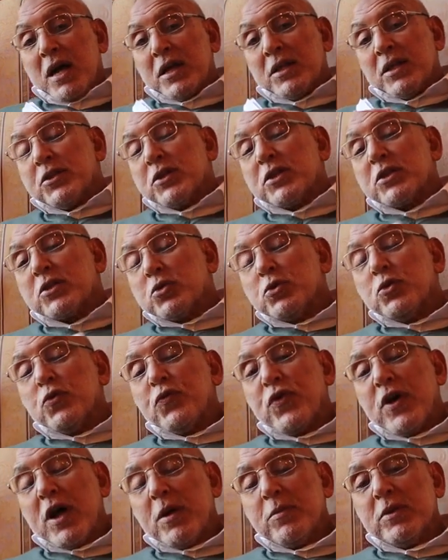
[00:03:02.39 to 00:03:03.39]
Another two
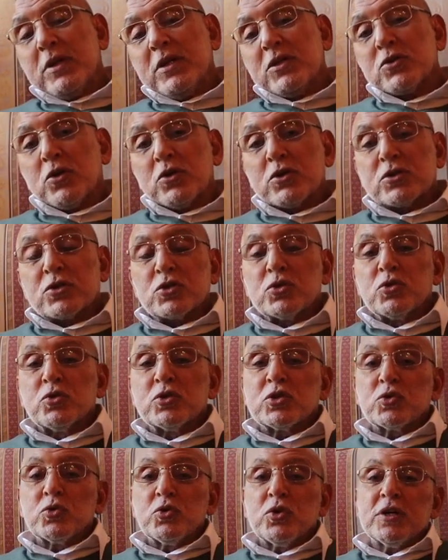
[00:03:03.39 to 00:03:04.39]
families also,
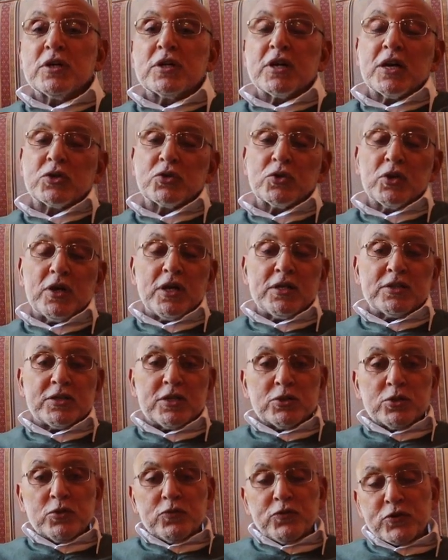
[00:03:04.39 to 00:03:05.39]
which were actually
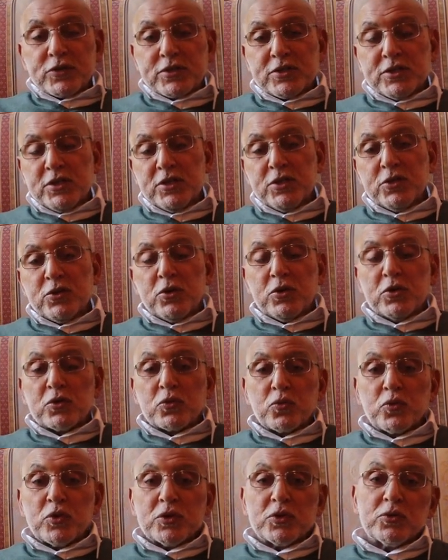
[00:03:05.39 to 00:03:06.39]
either divorcee or
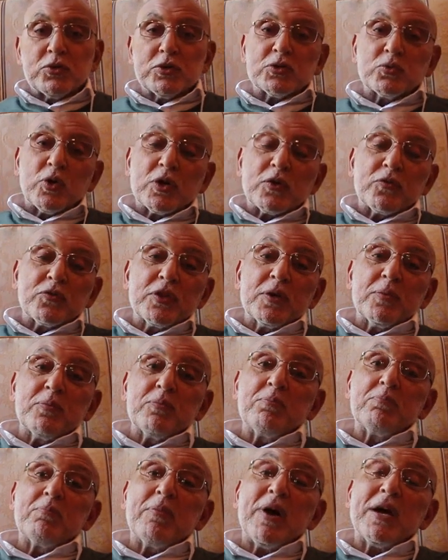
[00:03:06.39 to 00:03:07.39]
widows, one of
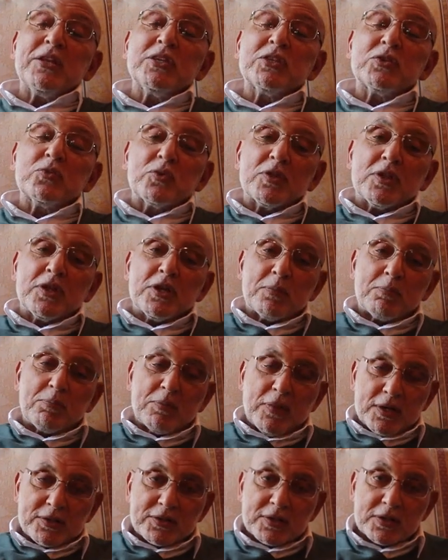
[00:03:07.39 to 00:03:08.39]
them managed with her
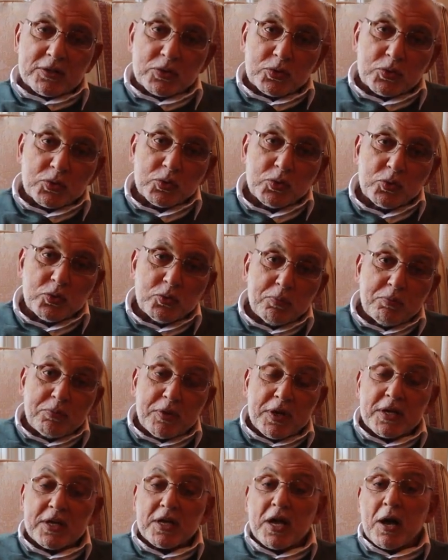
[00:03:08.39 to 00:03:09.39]
mother to
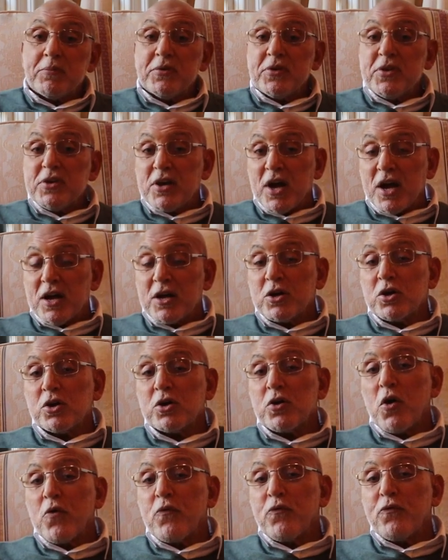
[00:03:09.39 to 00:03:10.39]
bring up
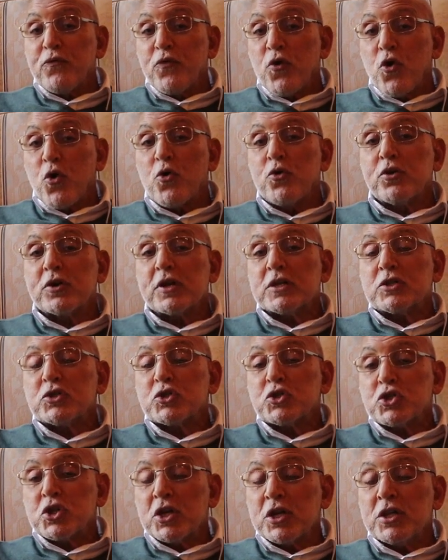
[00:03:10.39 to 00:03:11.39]
young four
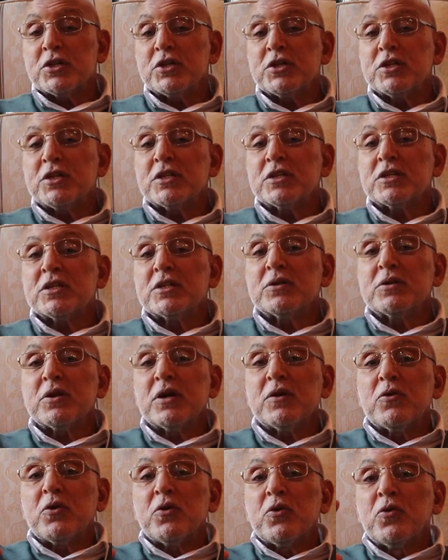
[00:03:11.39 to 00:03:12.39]
children
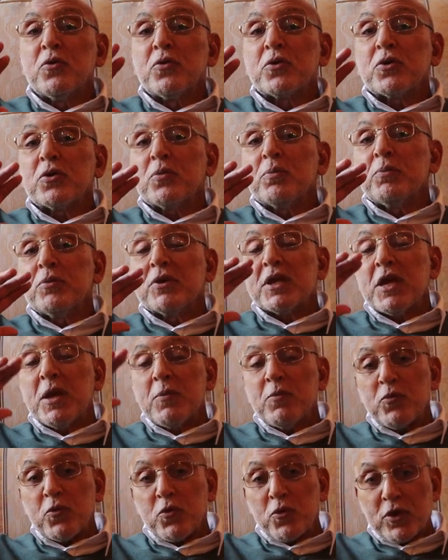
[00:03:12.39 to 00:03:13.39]
who
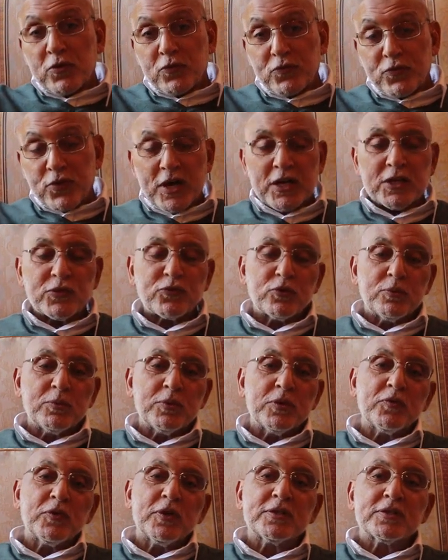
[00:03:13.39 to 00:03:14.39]
became qualified from
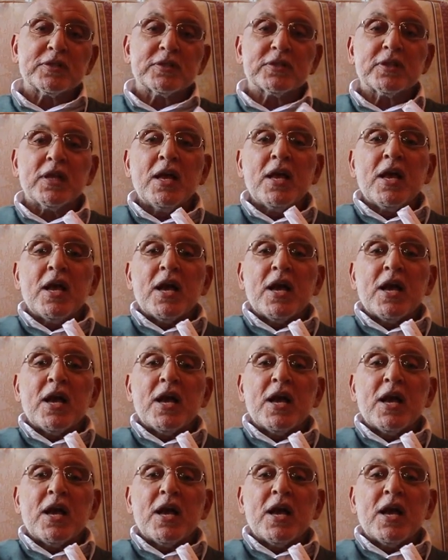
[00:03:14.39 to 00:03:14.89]
university,